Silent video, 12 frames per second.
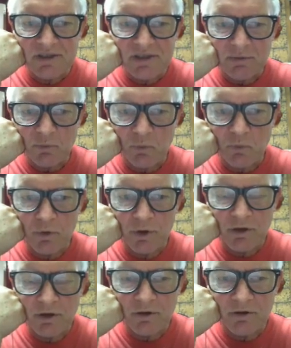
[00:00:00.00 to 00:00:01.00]
did
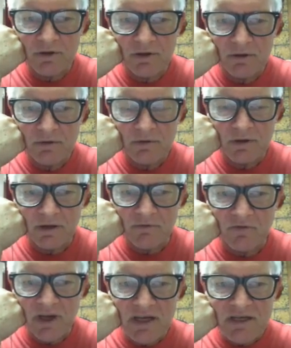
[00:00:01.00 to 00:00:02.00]
some weird
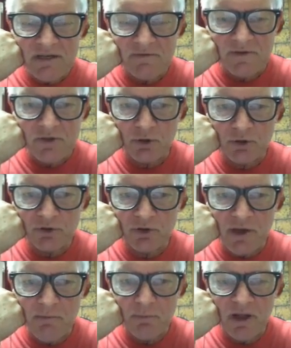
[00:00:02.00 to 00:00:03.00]
invasive
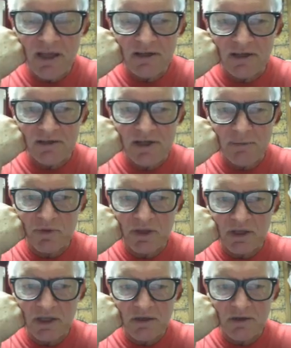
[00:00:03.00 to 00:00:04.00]
surgery implanting
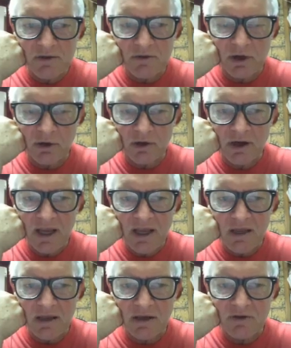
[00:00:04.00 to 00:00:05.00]
something into
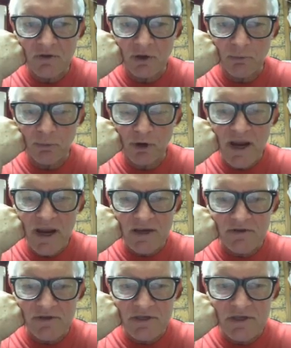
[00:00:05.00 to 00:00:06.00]
their head, into their
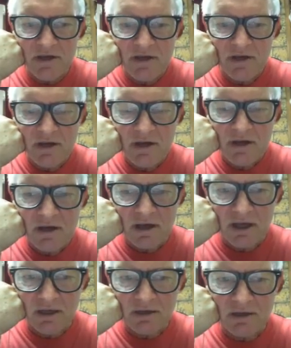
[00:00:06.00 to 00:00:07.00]
brains,
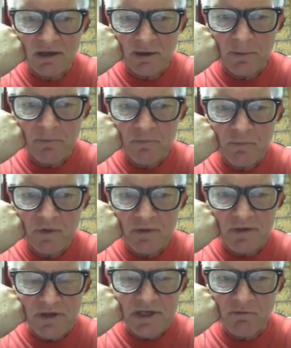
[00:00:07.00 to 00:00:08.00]
And
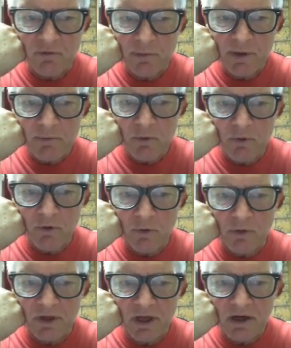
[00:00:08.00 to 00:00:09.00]
the several
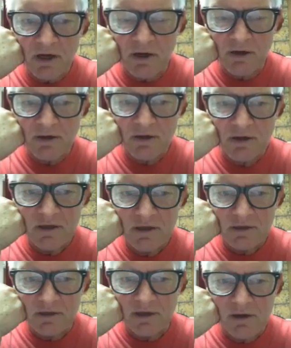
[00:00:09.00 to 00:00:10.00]
people who were there
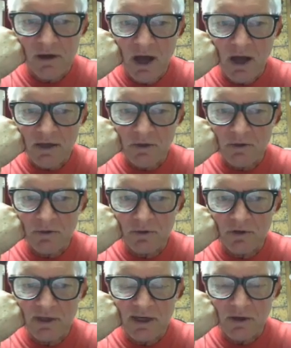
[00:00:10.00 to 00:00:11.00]
did not
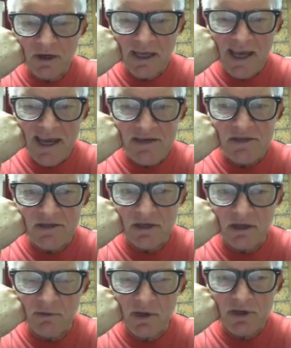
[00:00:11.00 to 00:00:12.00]
include Kerry
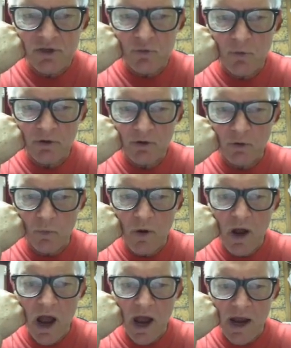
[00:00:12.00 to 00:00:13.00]
Cassidy, and it makes you
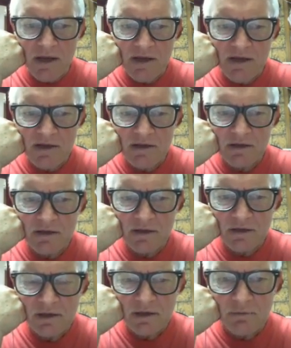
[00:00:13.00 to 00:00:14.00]
wonder why.
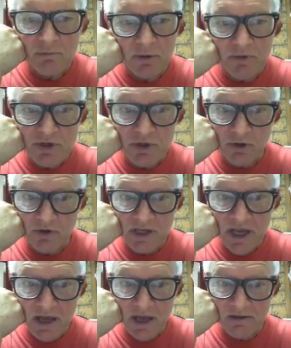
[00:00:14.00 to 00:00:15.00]
Maybe she
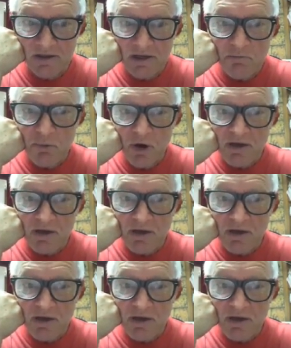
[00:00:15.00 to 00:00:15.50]
already had the